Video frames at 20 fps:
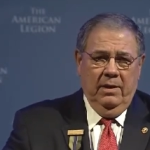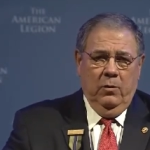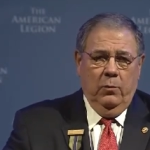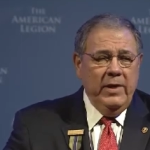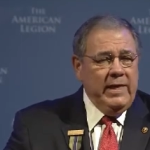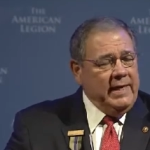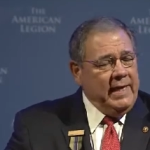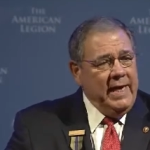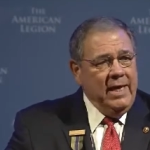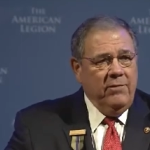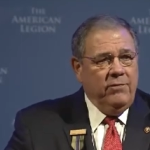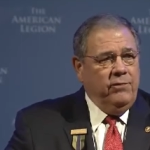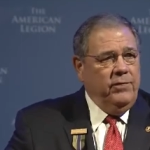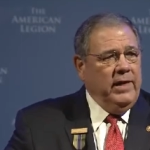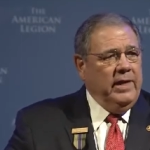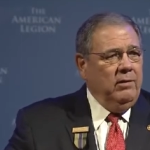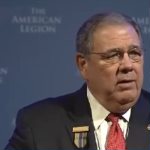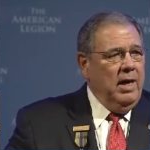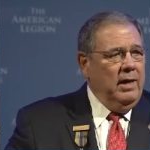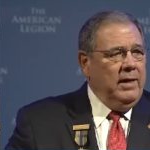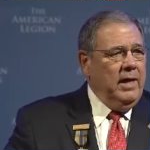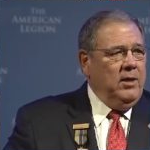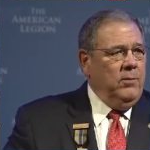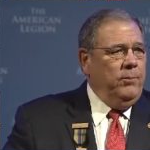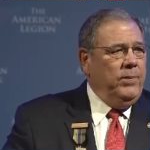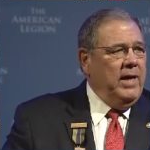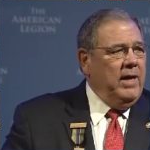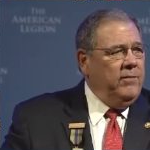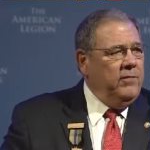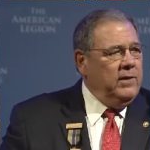We can't figure out how to
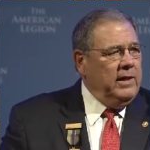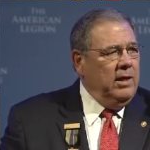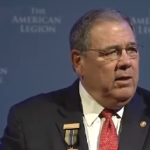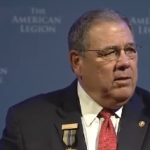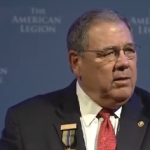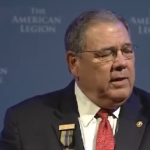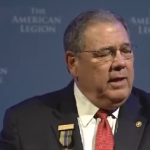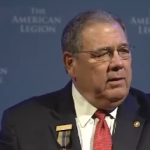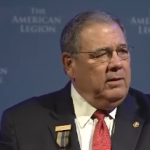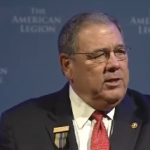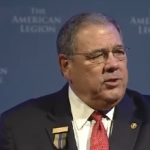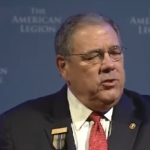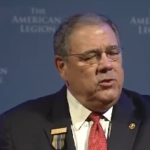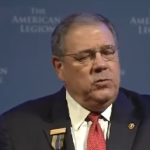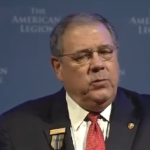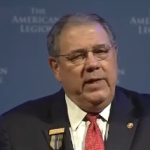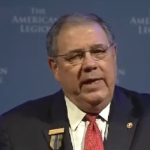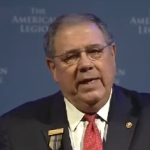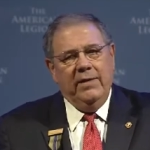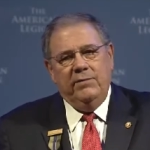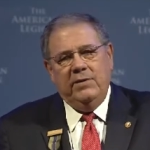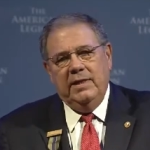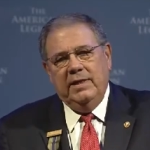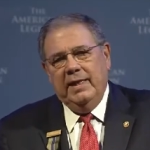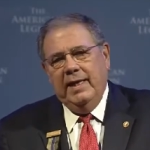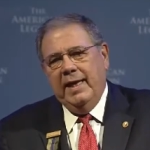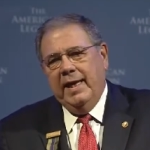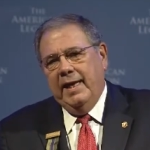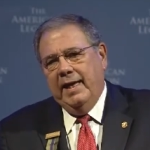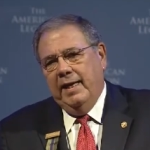pay for the healthcare issues we have
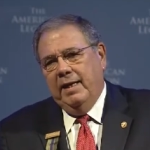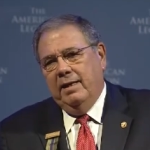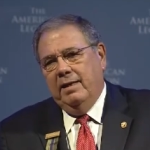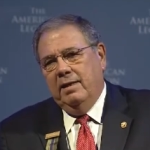today.